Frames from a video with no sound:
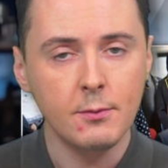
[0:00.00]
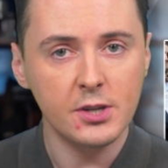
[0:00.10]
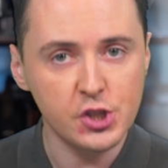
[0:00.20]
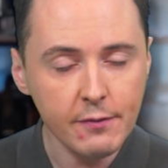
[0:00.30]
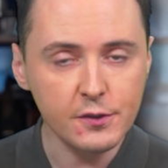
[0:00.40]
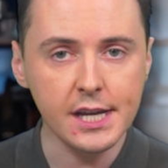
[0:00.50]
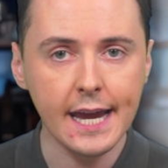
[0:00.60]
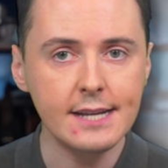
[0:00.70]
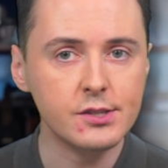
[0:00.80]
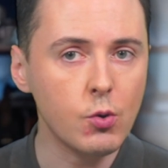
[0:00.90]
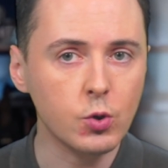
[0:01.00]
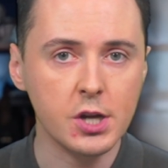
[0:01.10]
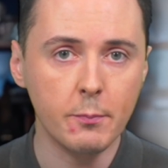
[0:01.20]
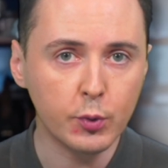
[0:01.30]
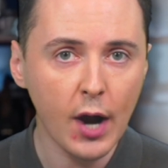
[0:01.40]
Shift your gaze though
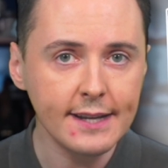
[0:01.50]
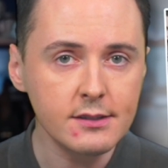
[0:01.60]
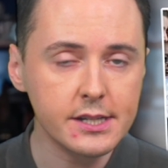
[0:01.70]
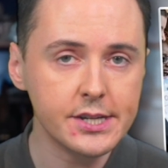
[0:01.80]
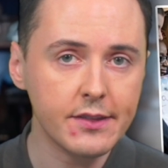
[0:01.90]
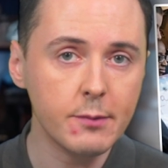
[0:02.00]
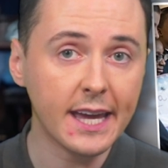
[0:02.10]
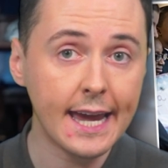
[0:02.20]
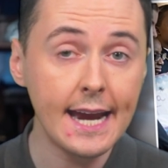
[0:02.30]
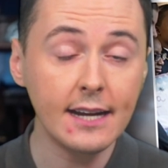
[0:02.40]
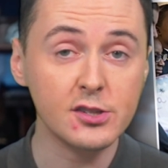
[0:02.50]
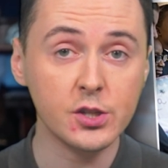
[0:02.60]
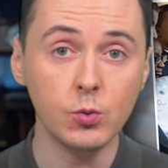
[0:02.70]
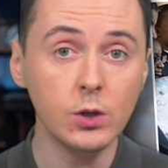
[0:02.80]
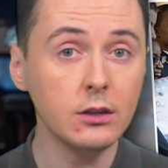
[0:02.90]
to Brent, to the Michaela
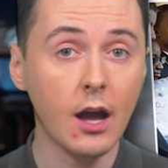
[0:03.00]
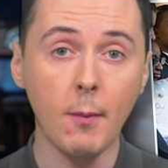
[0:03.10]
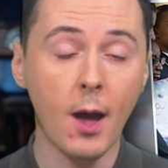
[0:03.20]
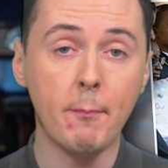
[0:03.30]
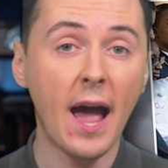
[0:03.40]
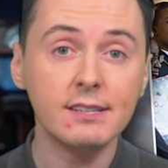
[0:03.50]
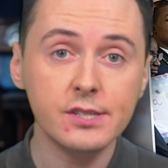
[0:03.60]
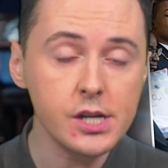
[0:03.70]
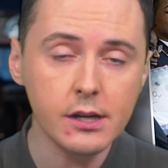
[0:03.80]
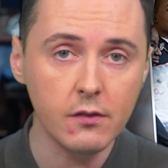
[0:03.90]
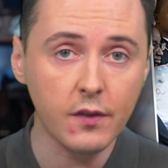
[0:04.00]
School, a bastion of